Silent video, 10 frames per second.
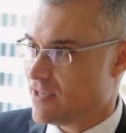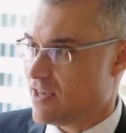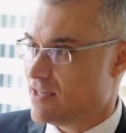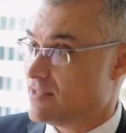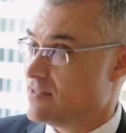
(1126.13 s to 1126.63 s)

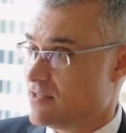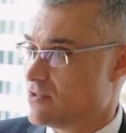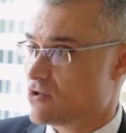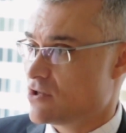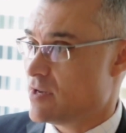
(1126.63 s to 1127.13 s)
is as
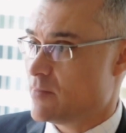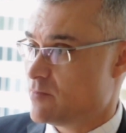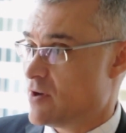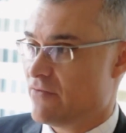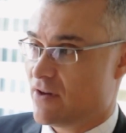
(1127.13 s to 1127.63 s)
extreme as
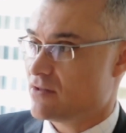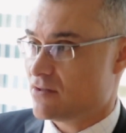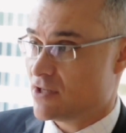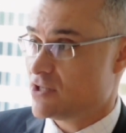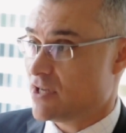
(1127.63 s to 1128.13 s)
my focus
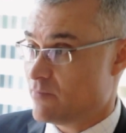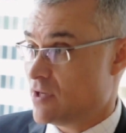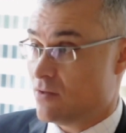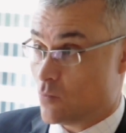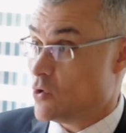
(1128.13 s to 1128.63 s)
on achievement
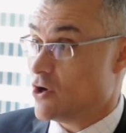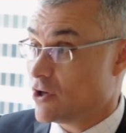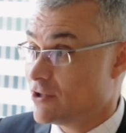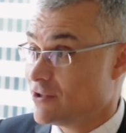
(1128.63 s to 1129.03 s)
in work.